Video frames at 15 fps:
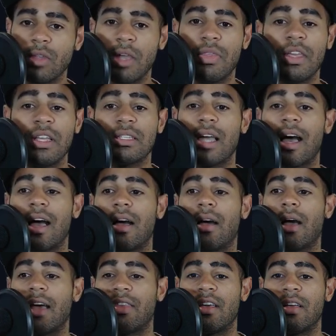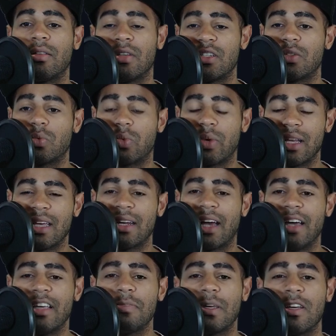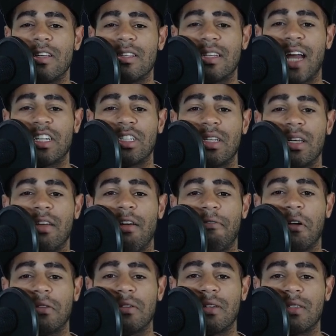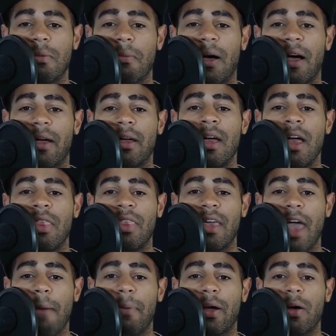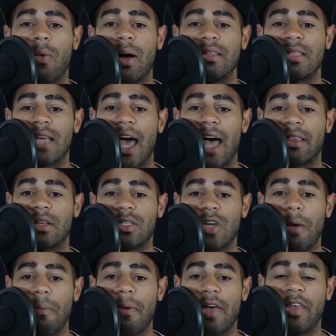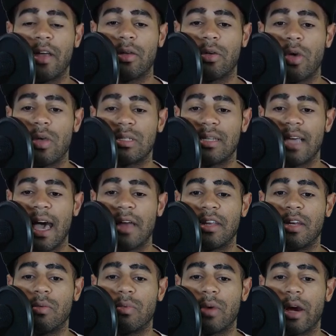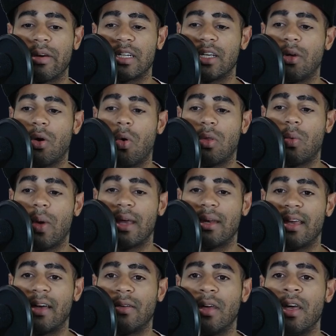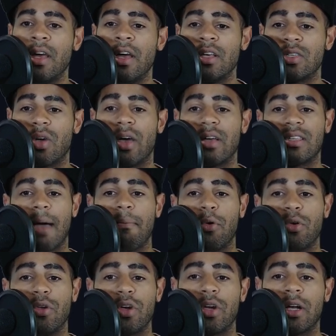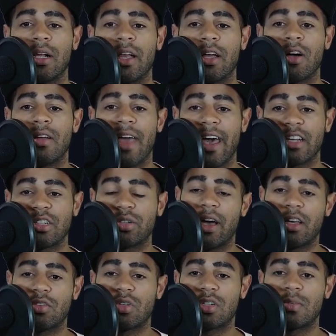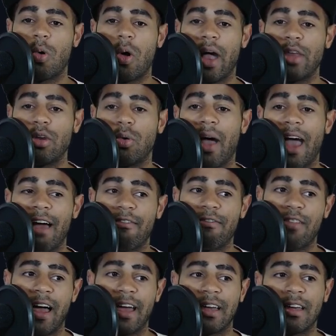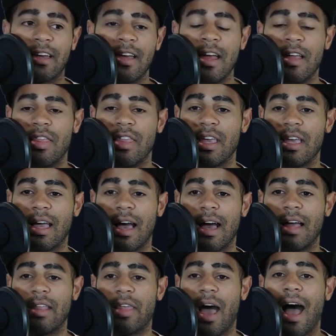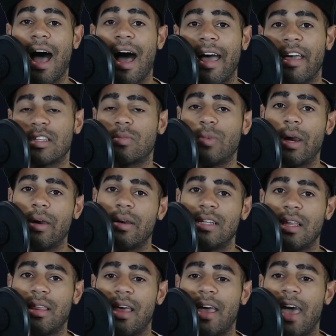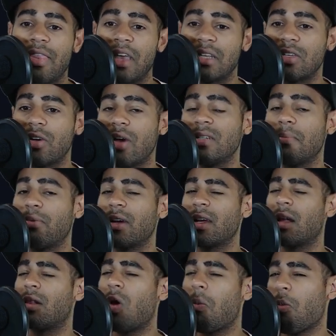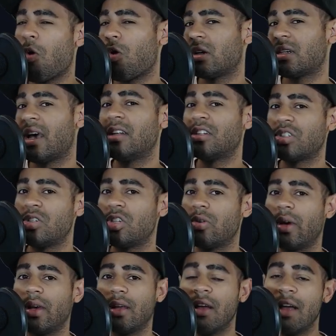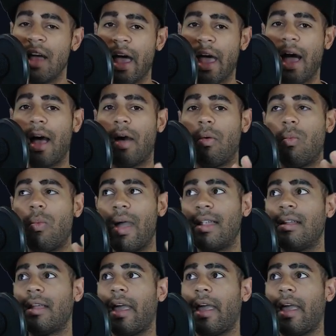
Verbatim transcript: these are, I think this is really nice because it actually filters it by the epic ones at the top and then goes down in rarity all the way down. So example, you could click on extra, extra small and you'll have like the, uh, the highest rarity there. And that's going to bring a lot more attention to it. Uh, when